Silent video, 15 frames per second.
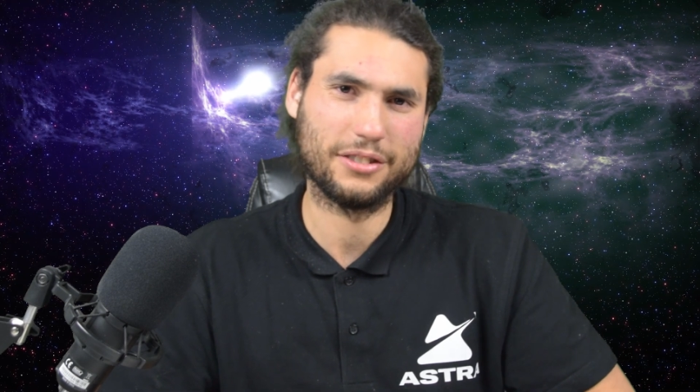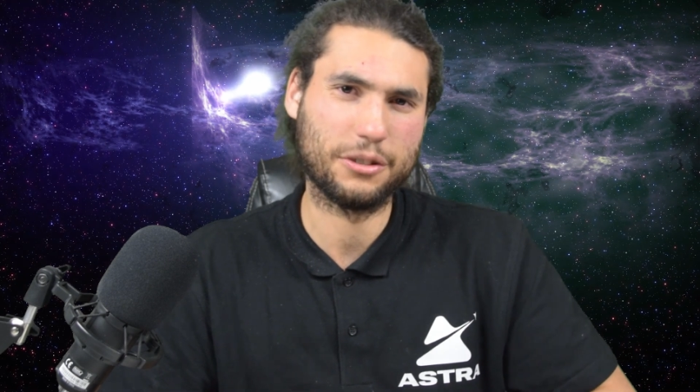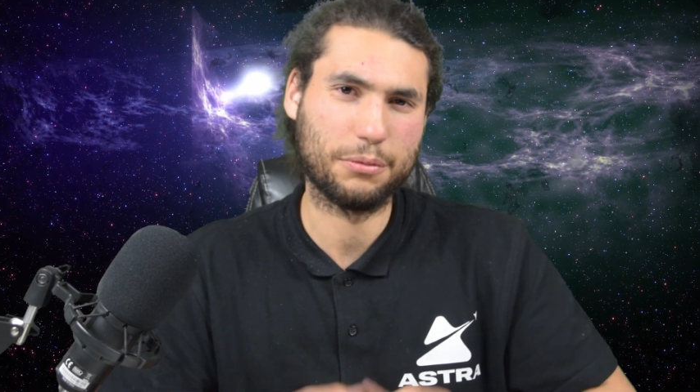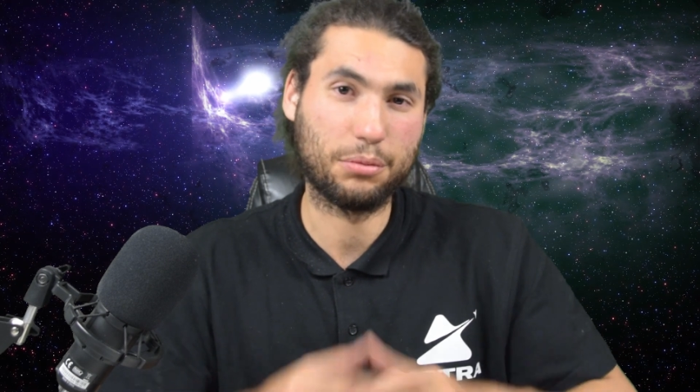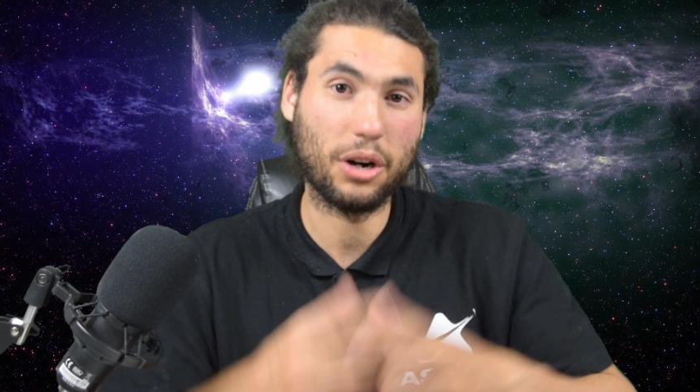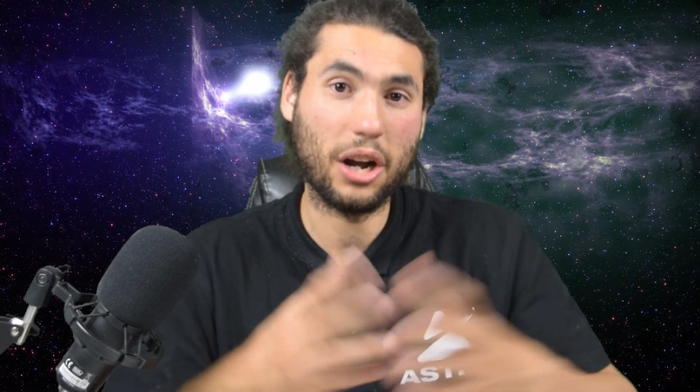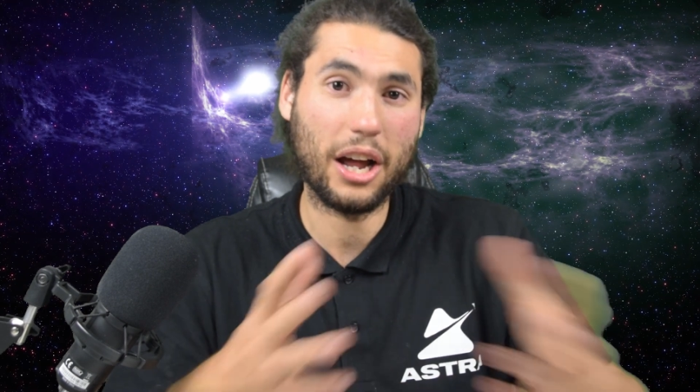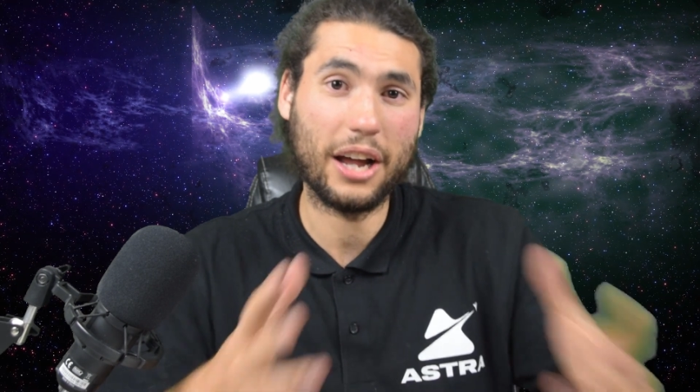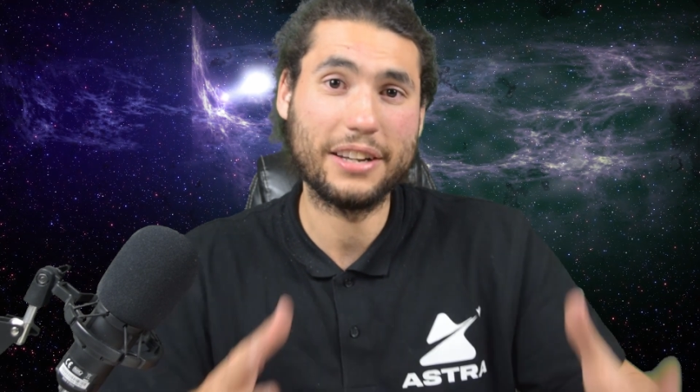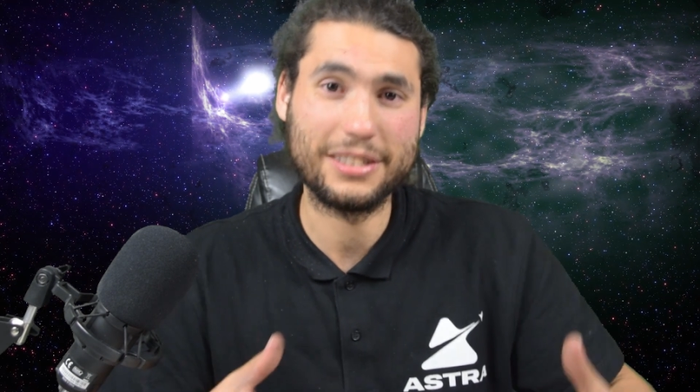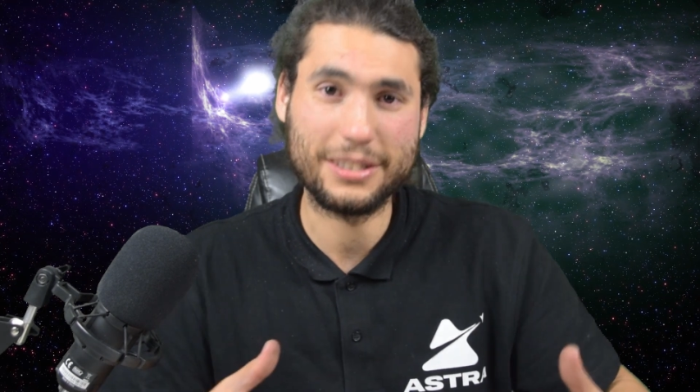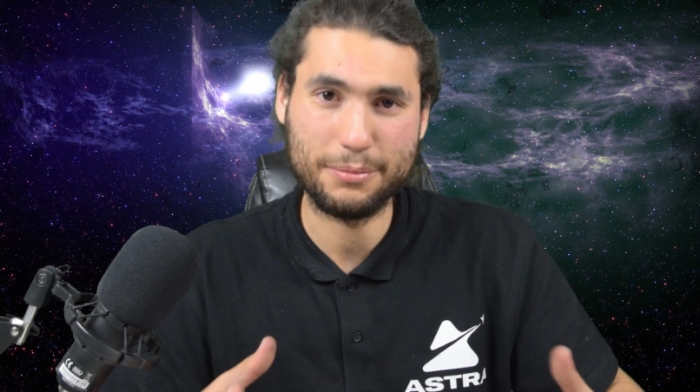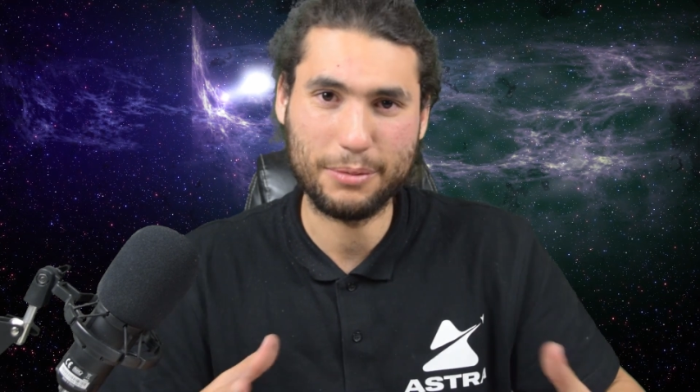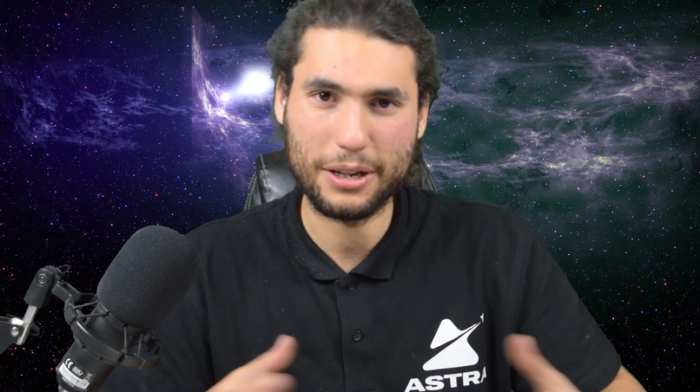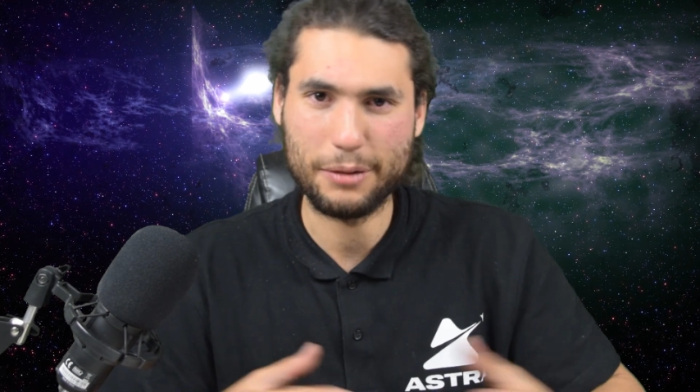
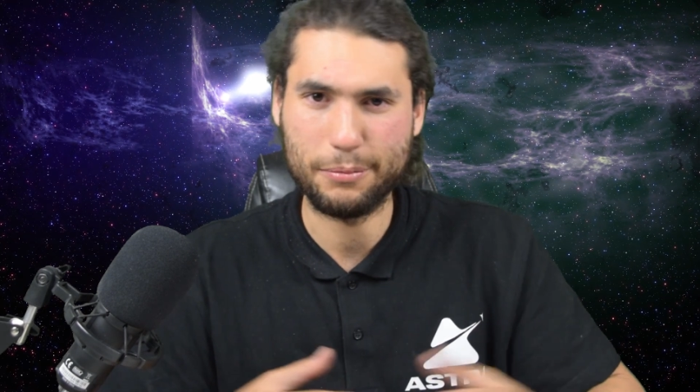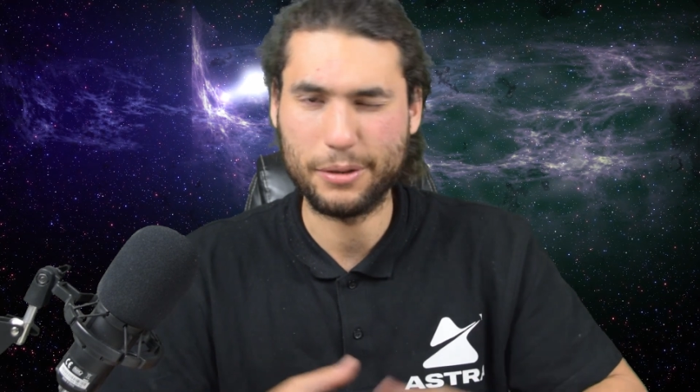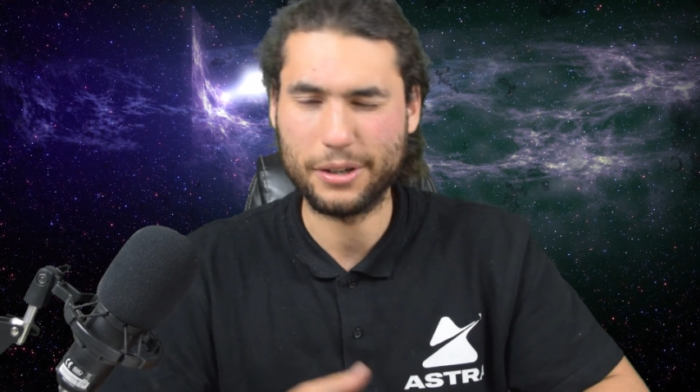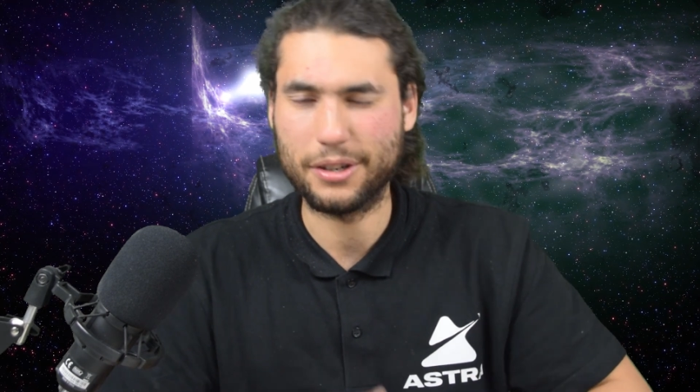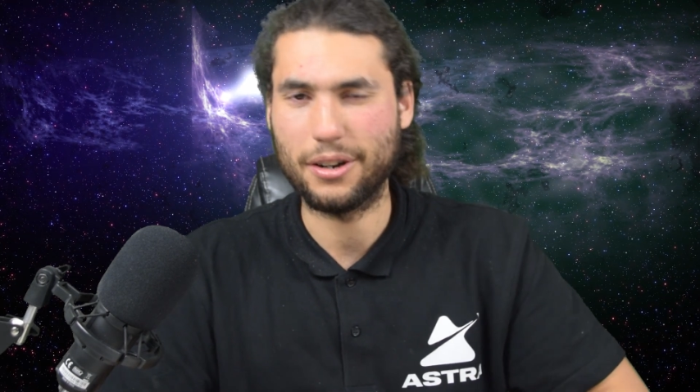surprised by the big